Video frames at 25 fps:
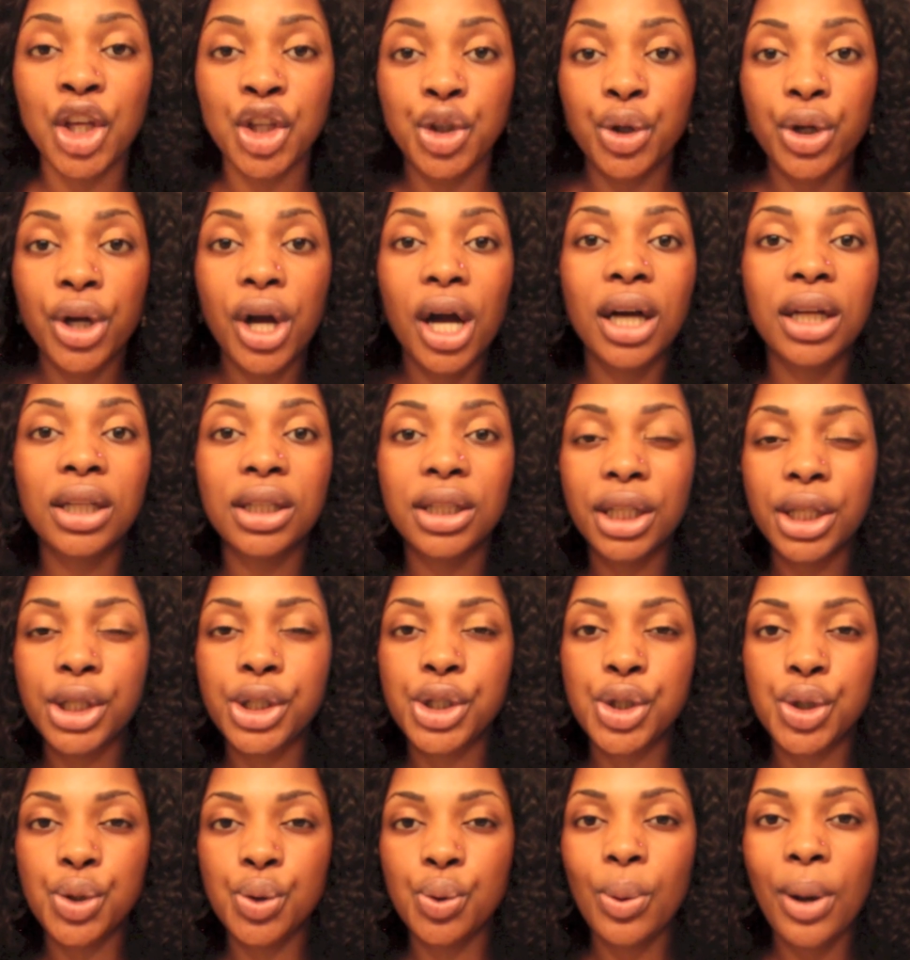you're coloring
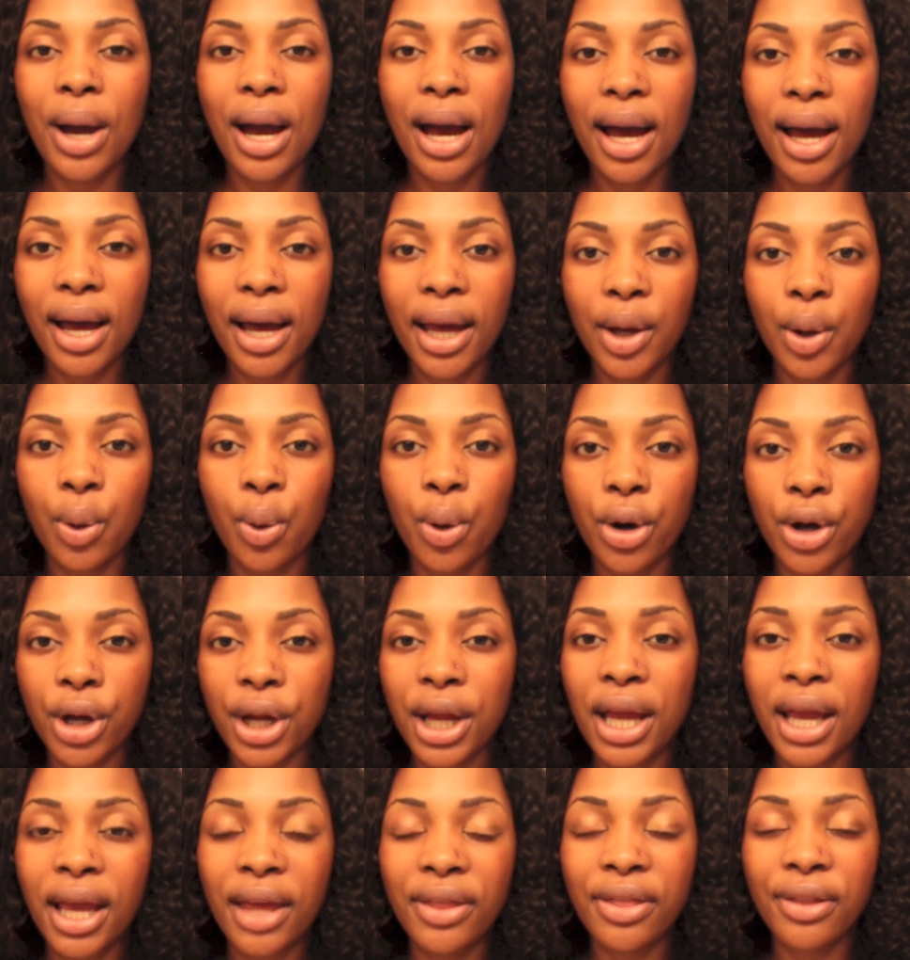it too high,
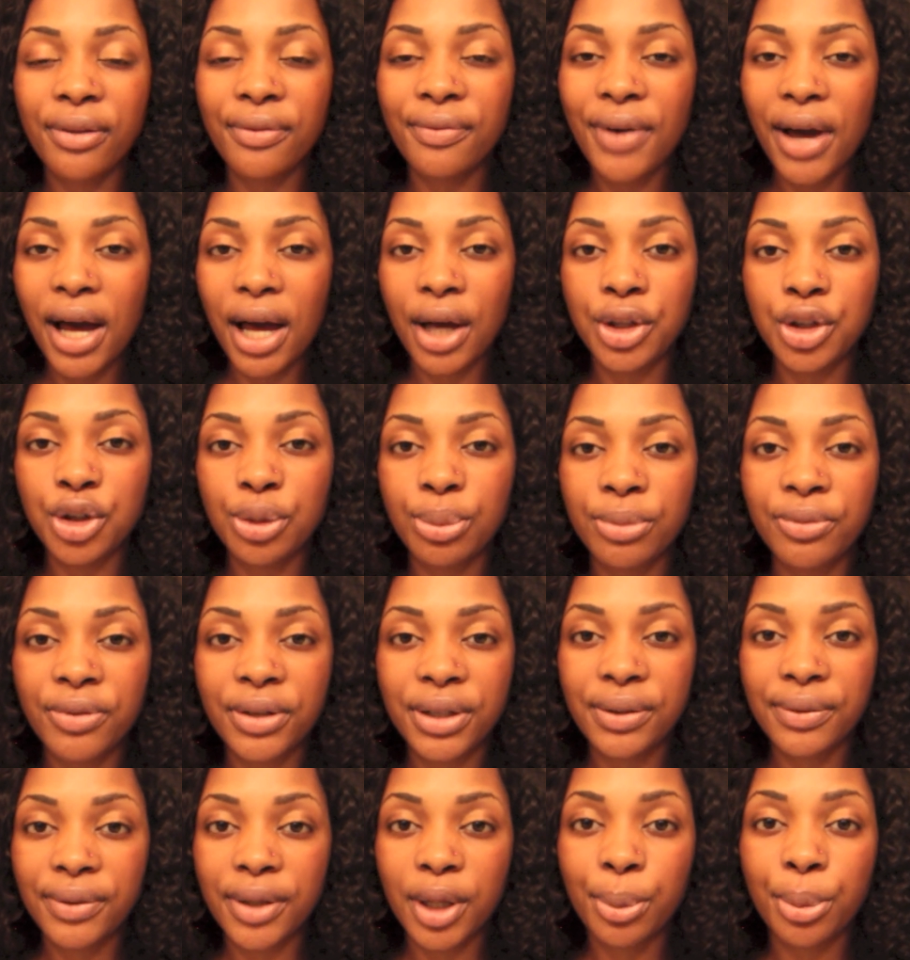or the volume of
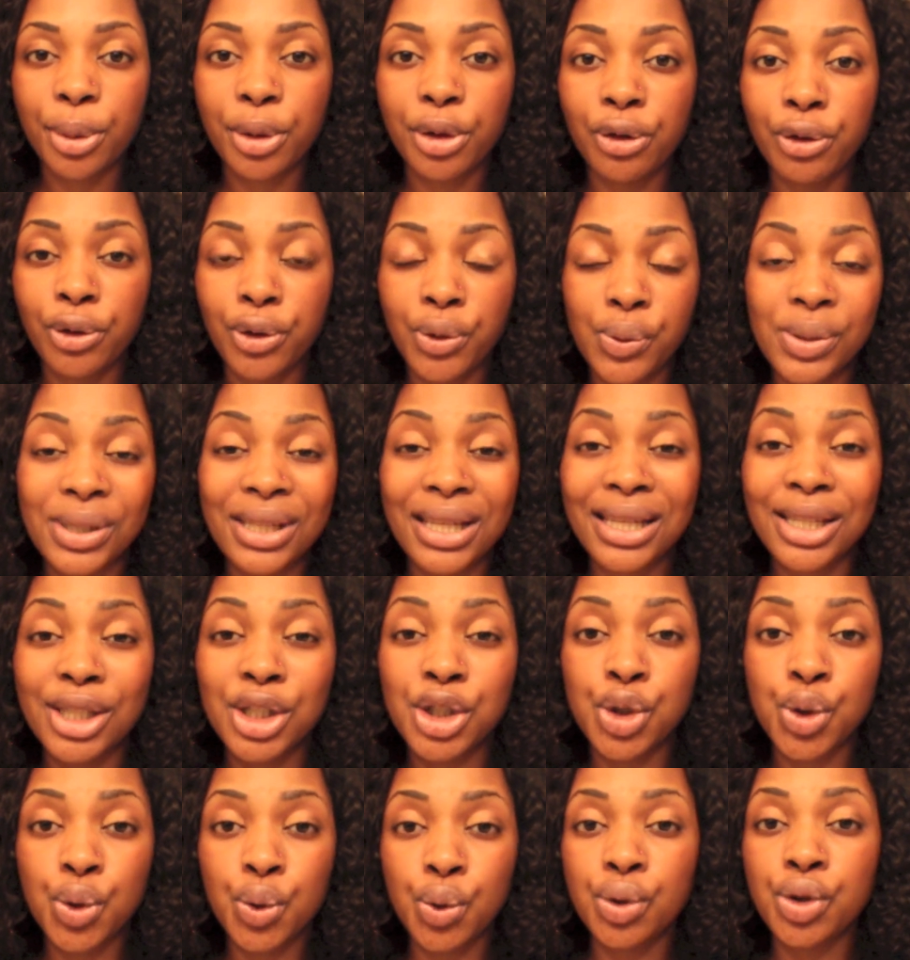the developer you use
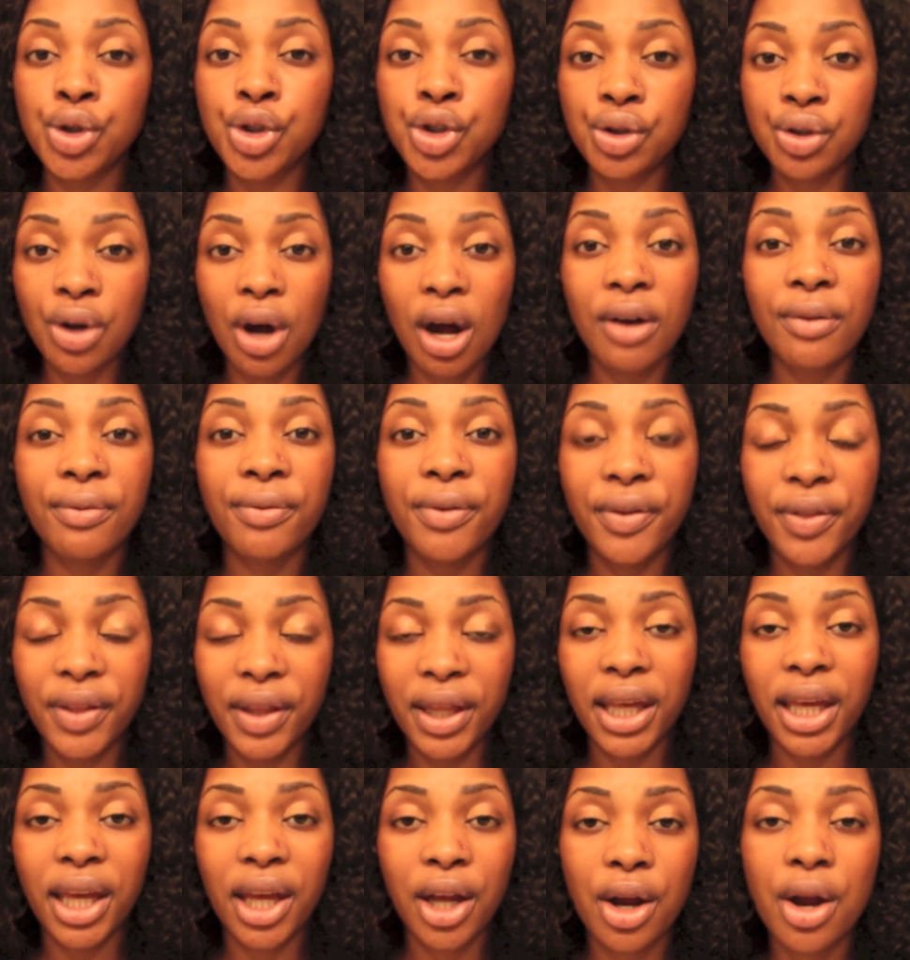is too strong for
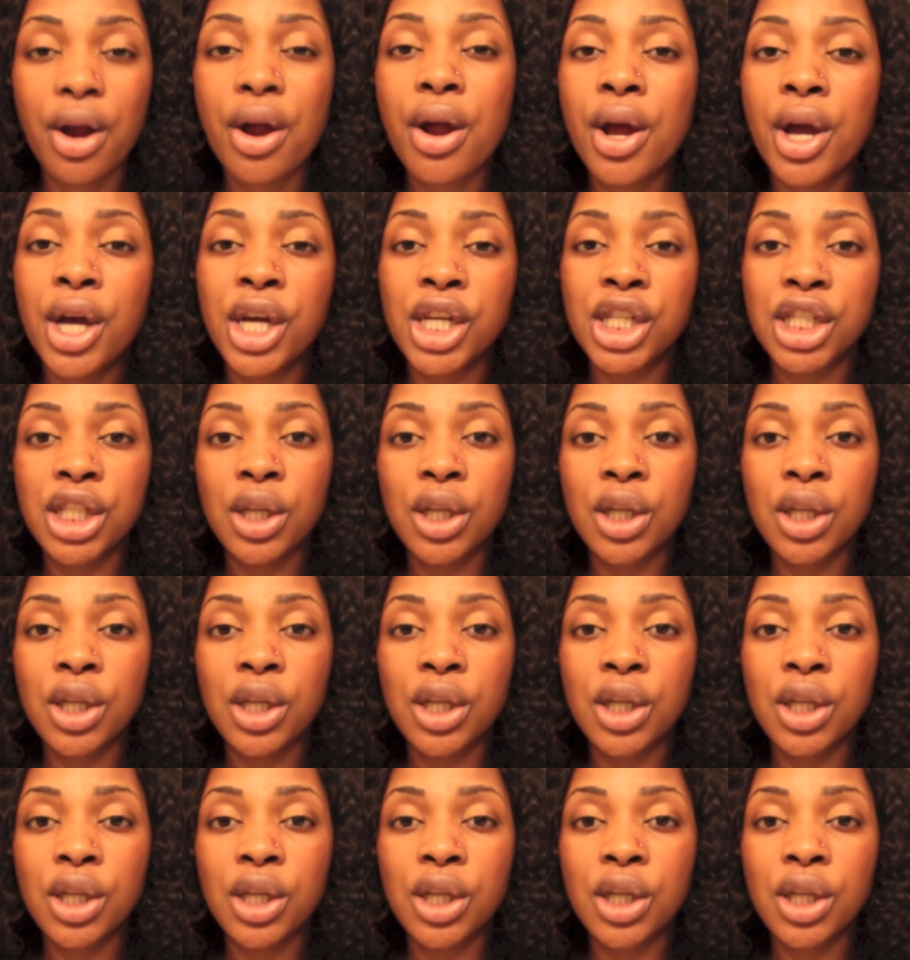the hair.